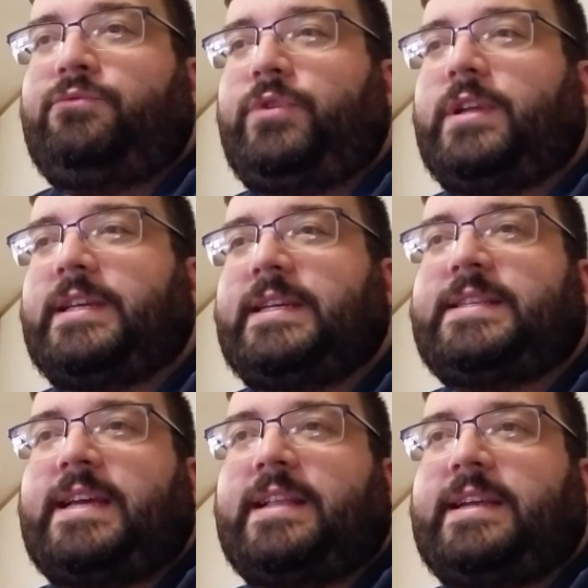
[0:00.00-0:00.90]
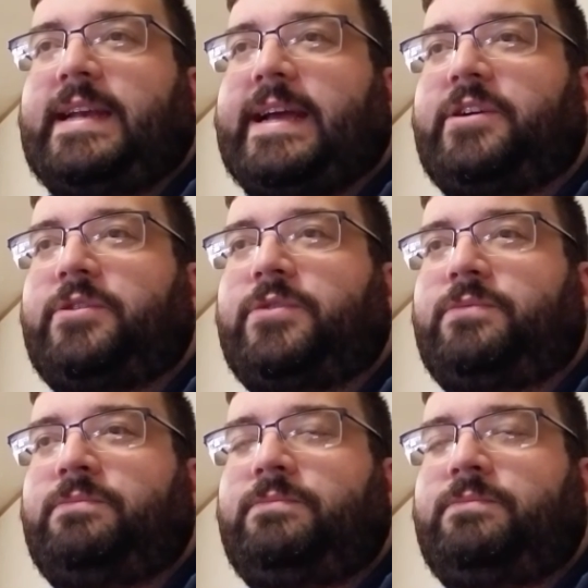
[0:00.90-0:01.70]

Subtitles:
really selling how